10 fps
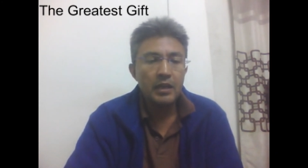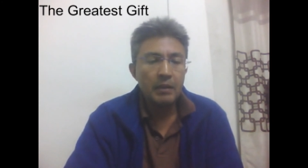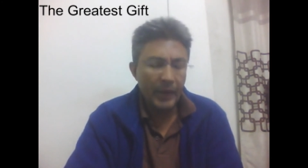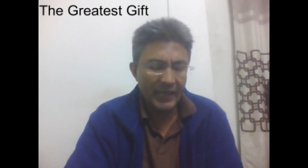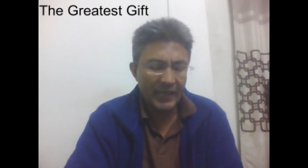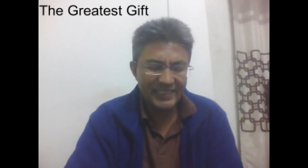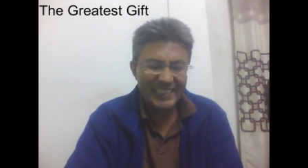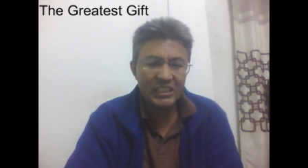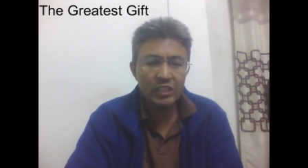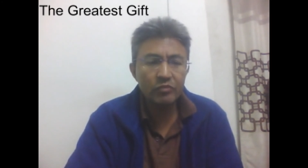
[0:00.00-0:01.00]
By
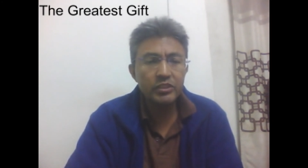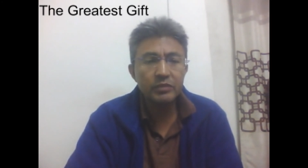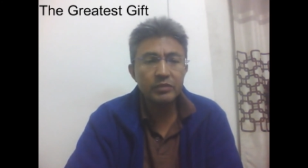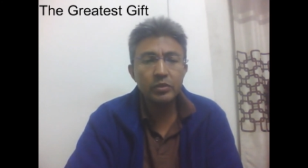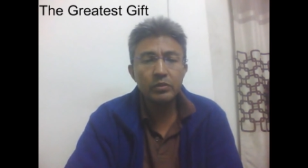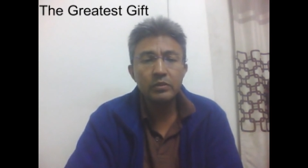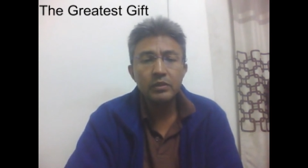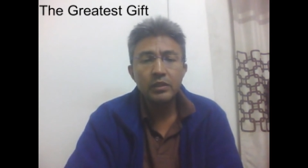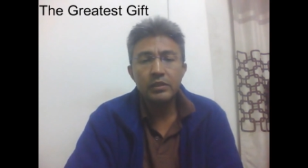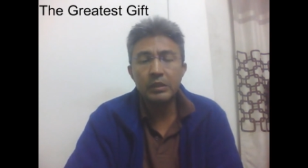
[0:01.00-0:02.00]
seeing the invisible,
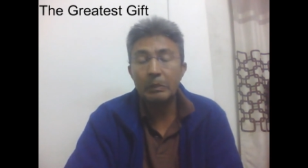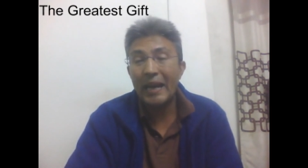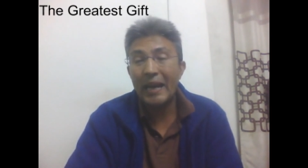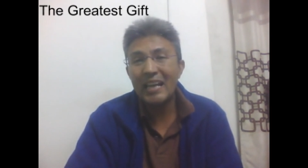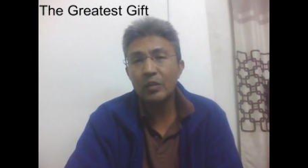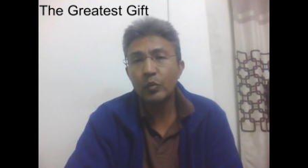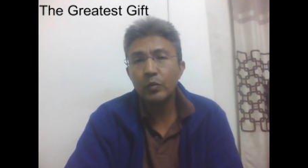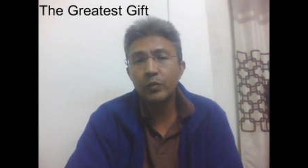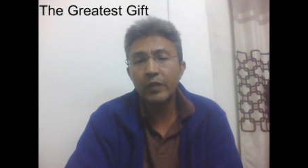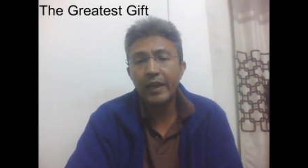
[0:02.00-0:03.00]
the mind
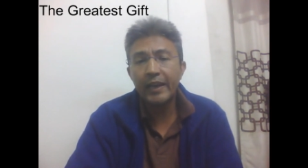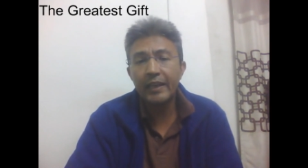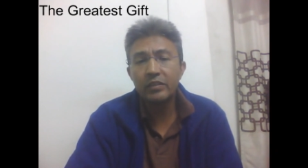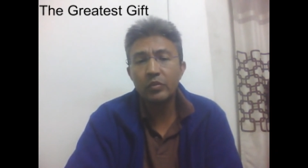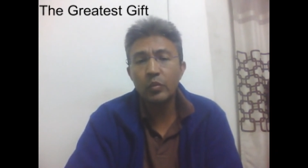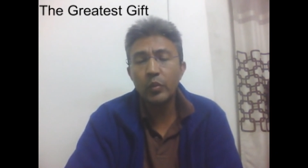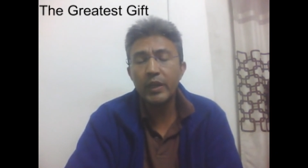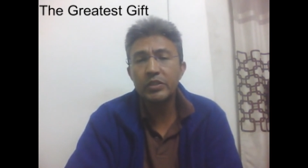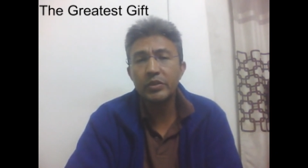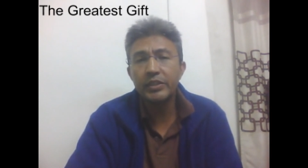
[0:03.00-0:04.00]
will find
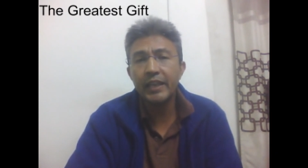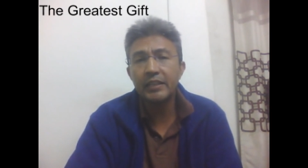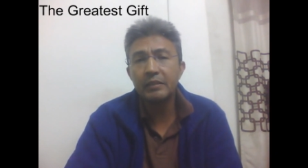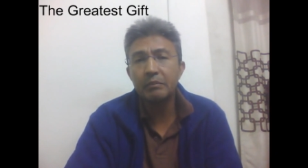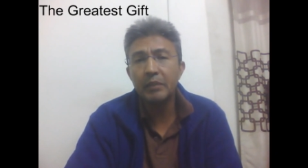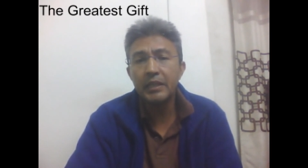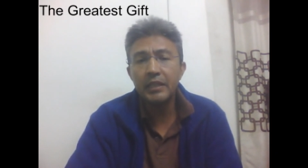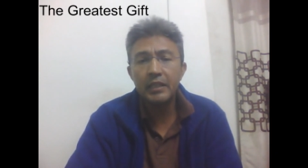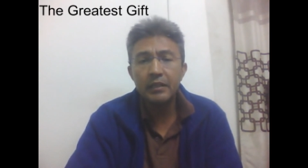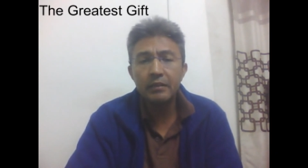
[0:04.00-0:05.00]
ways to get the
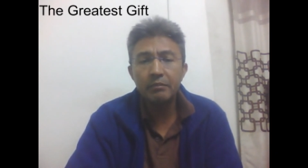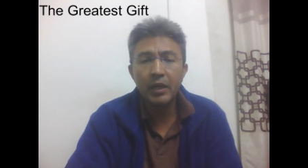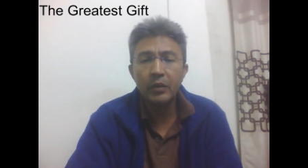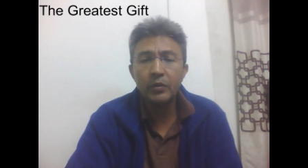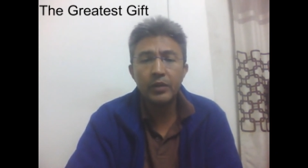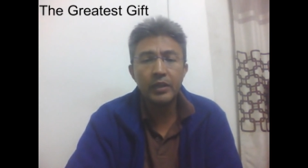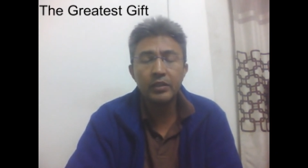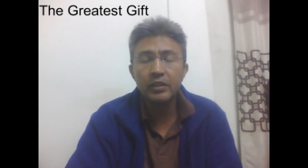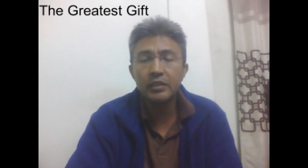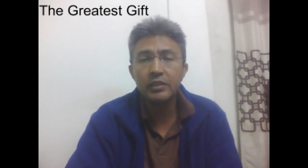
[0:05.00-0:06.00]
money, power, and
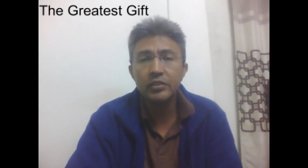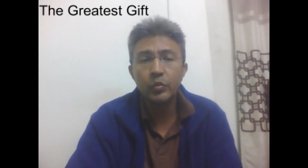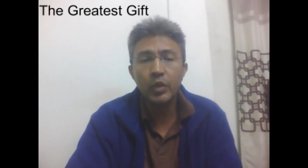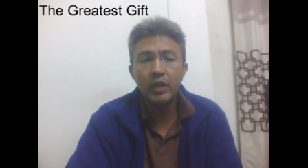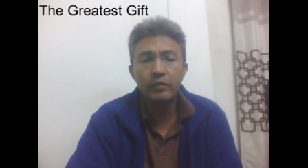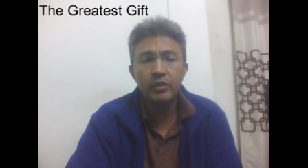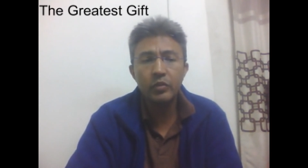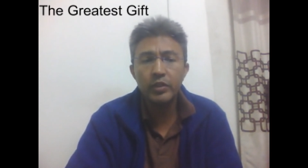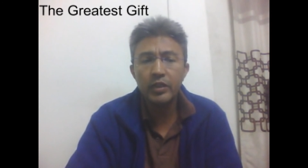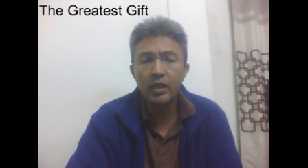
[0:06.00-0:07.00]
knowledge wherever
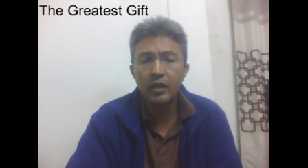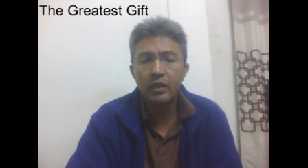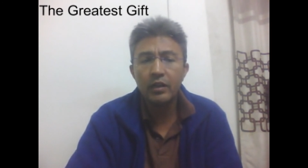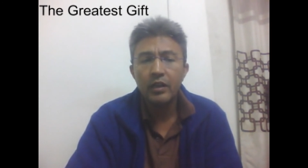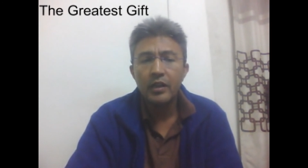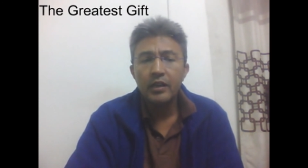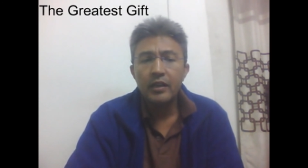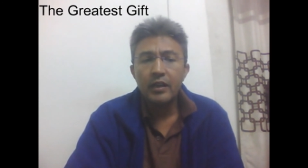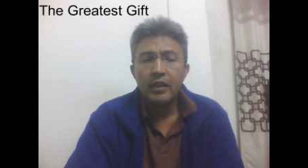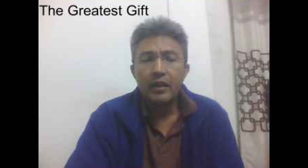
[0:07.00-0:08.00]
we are,
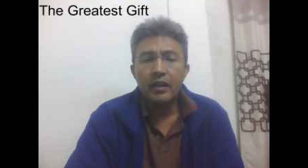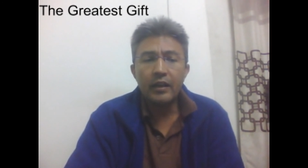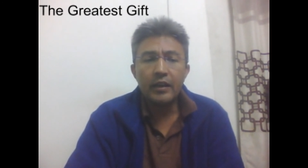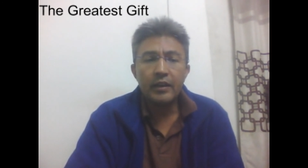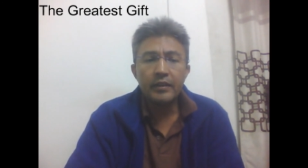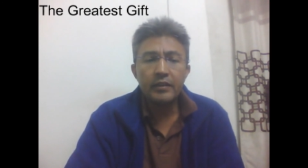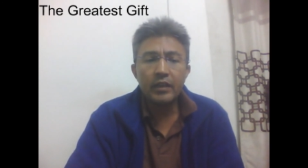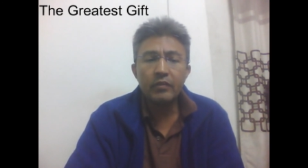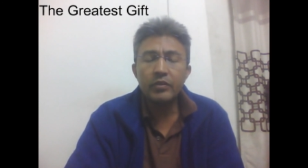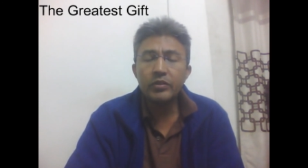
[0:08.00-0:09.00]
and
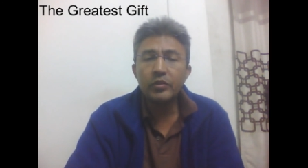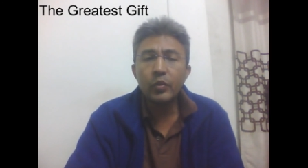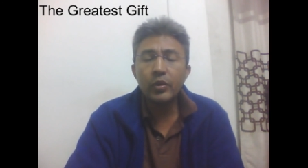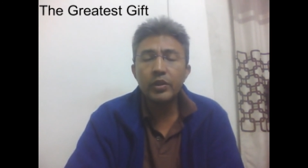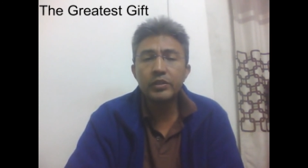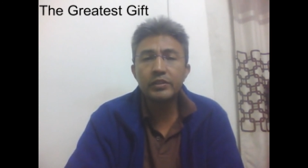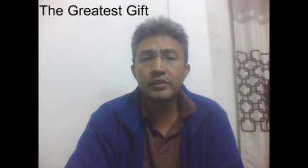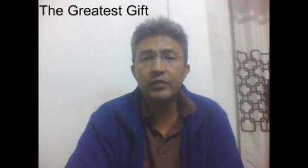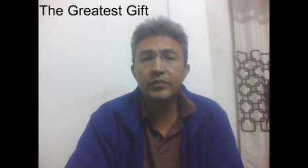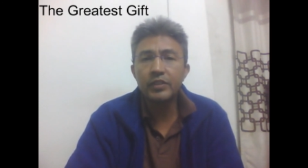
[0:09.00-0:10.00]
even the worst
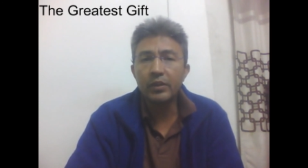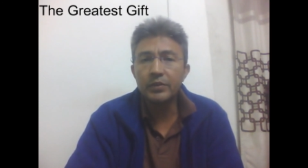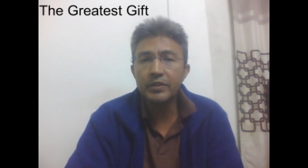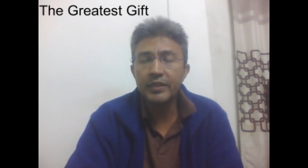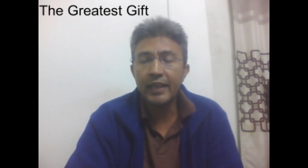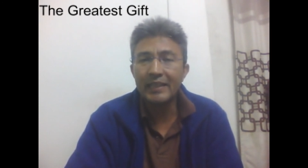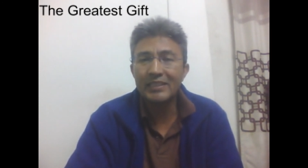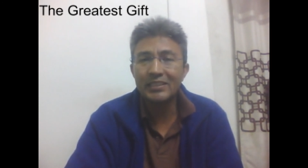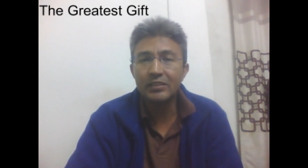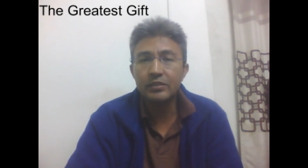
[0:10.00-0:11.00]
of
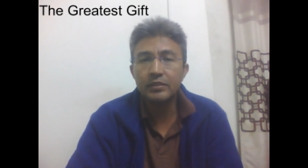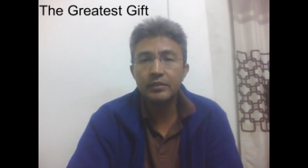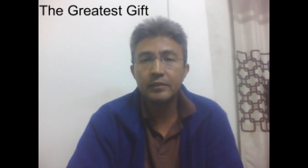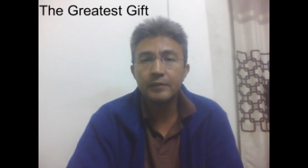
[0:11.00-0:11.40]
circumstances.